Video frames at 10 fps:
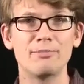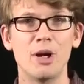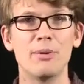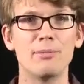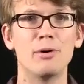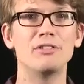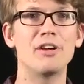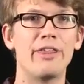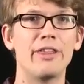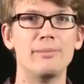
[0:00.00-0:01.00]
the sperm on the boy
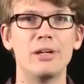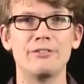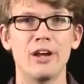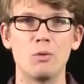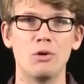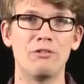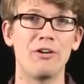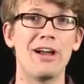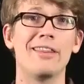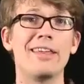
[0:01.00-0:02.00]
side of the gametophyte will
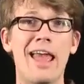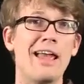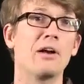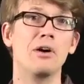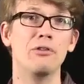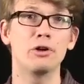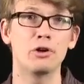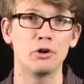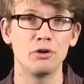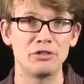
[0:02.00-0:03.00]
find the egg on the
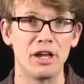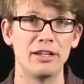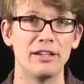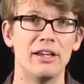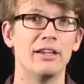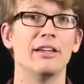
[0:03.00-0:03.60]
girl side,